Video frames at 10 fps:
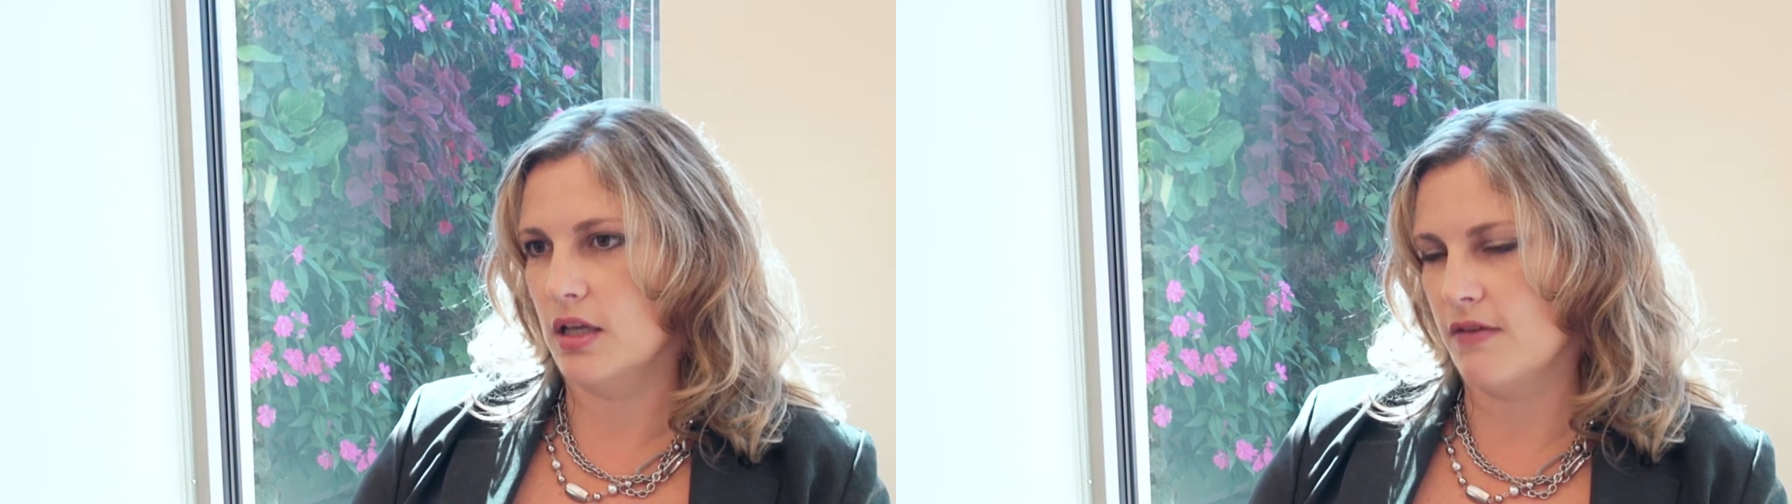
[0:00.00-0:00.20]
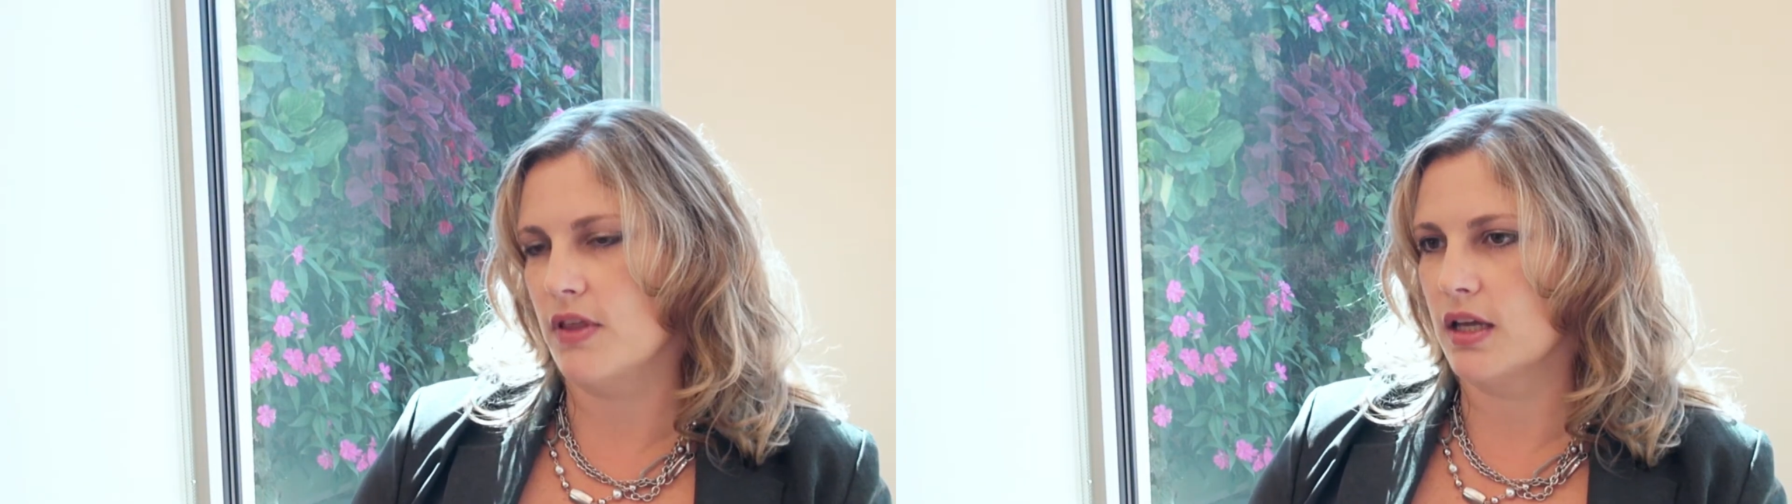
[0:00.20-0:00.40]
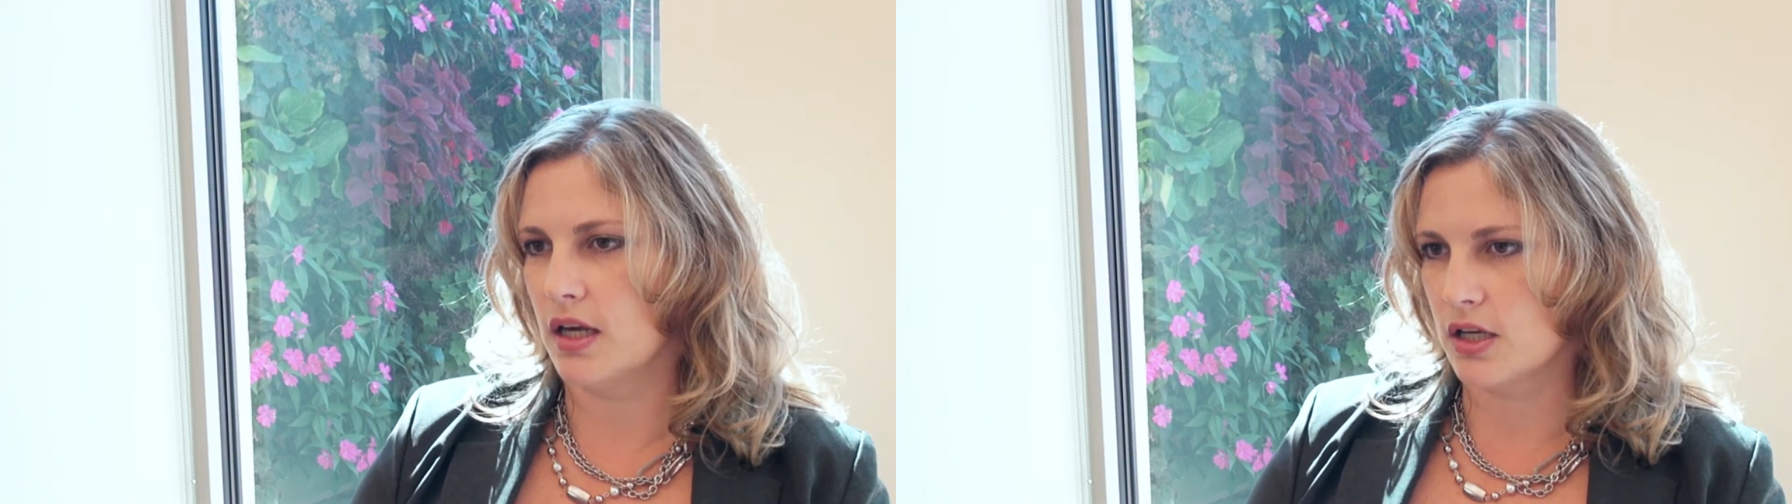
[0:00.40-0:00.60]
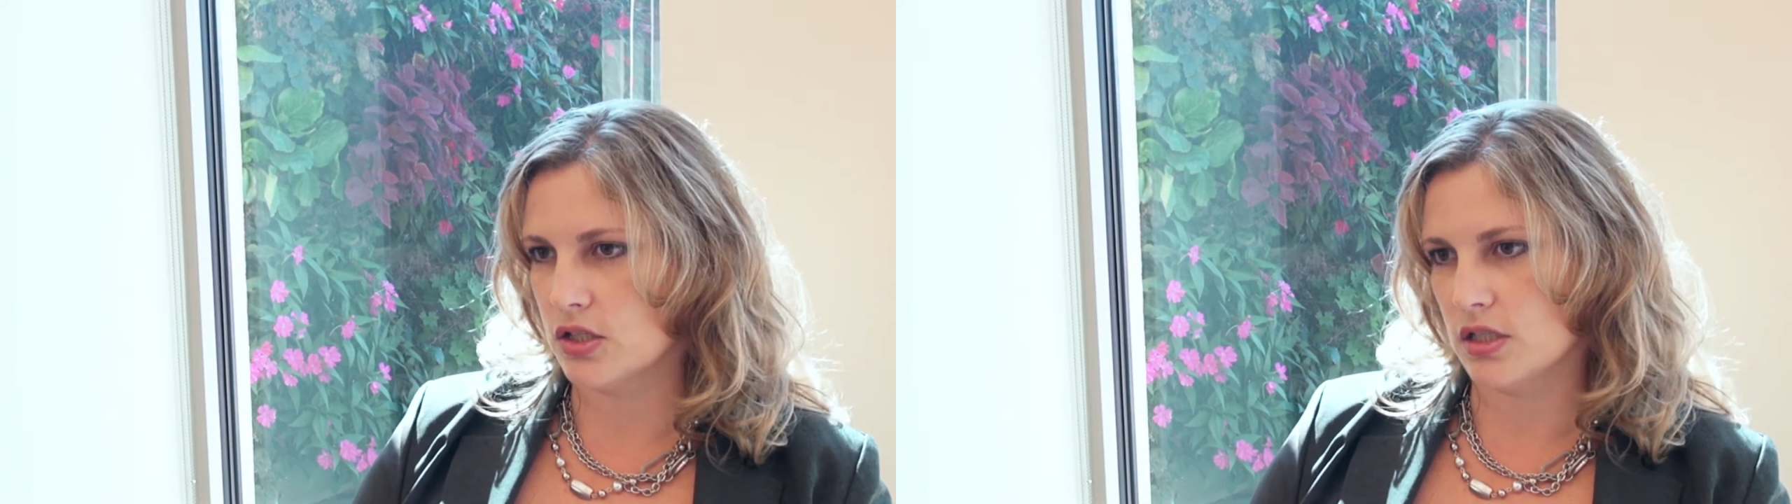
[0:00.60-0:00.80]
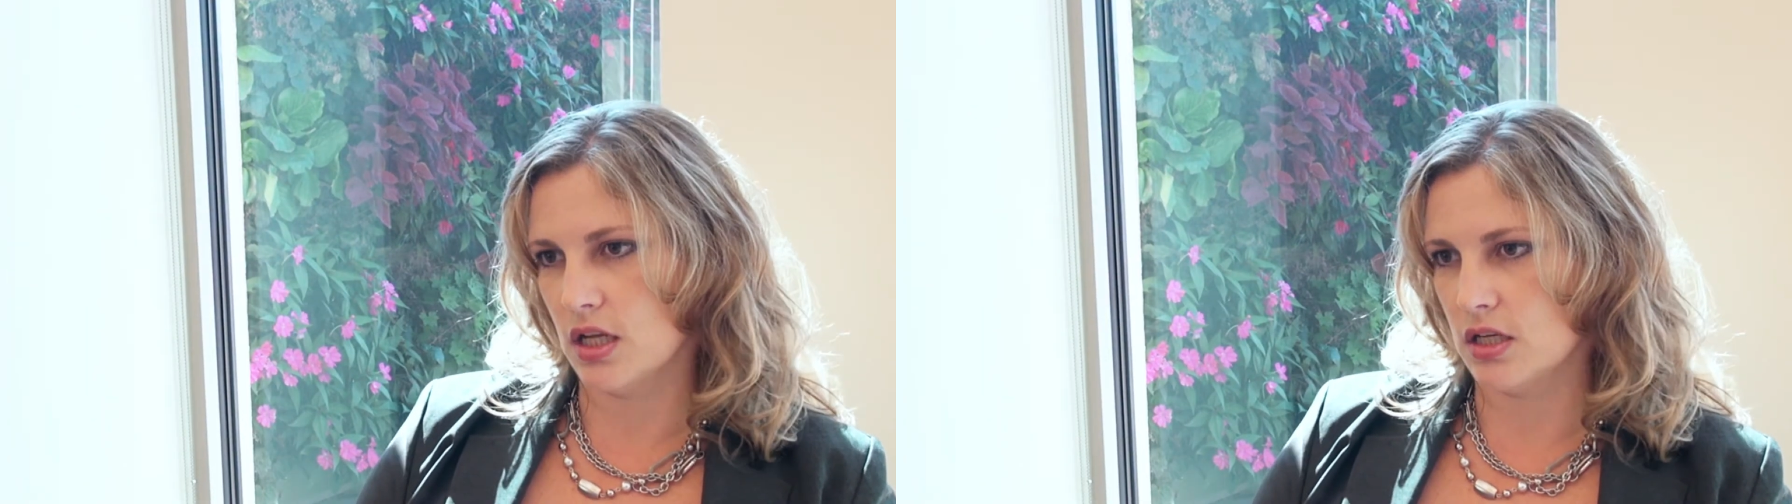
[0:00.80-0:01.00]
have that
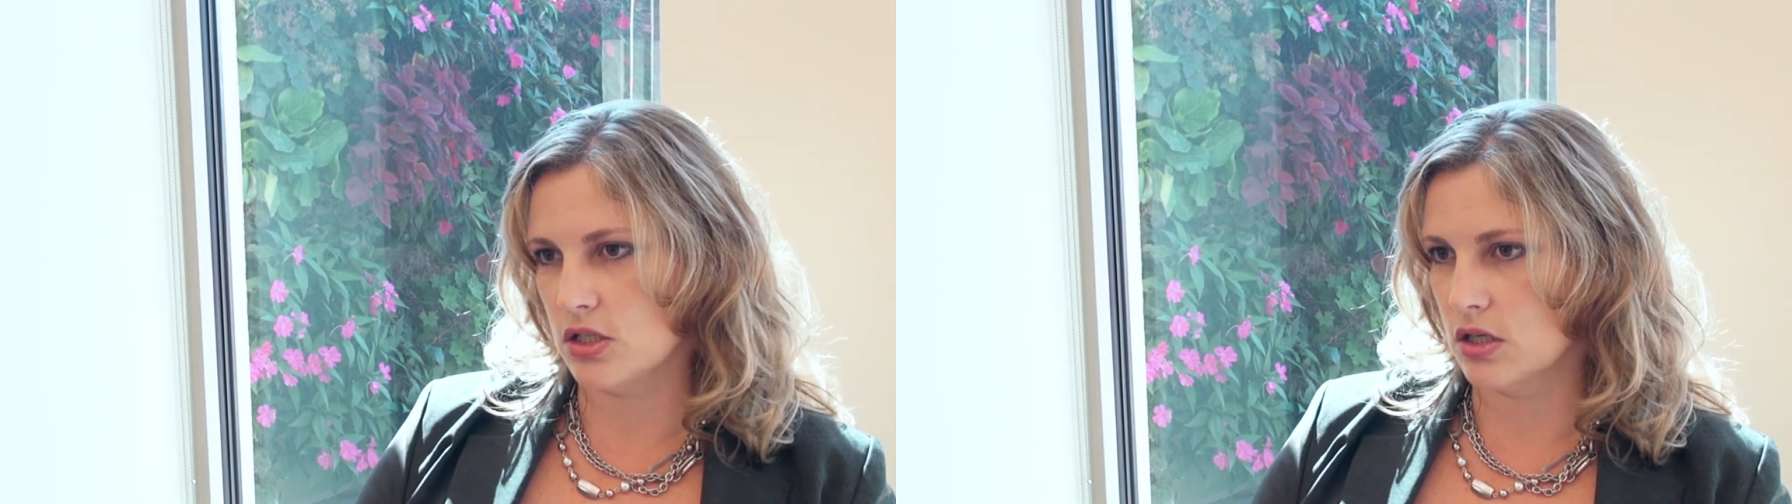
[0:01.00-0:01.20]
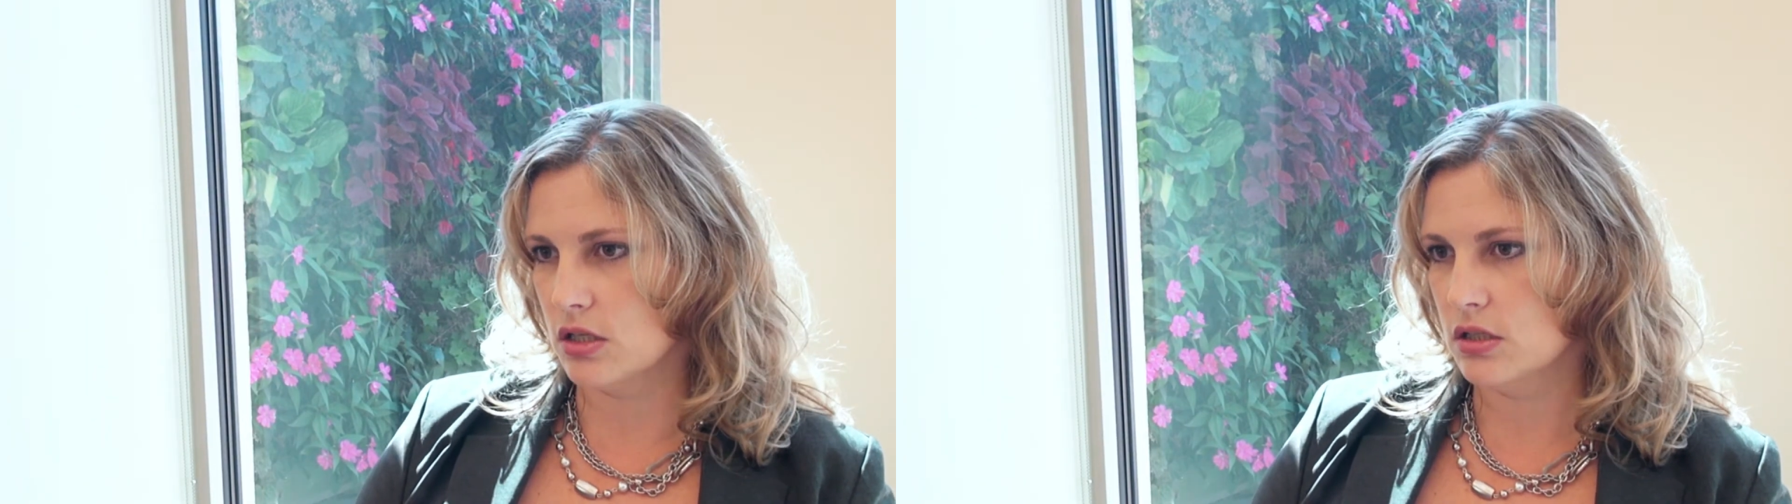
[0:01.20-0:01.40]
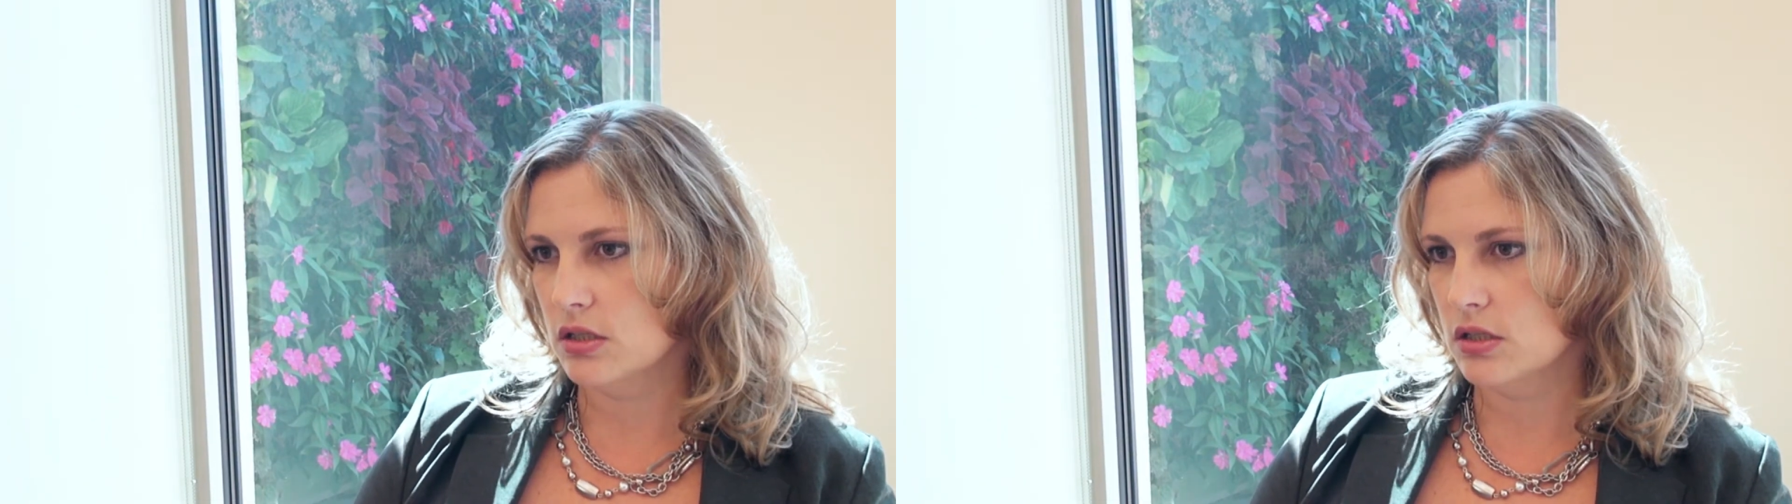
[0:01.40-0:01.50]
connection to nature.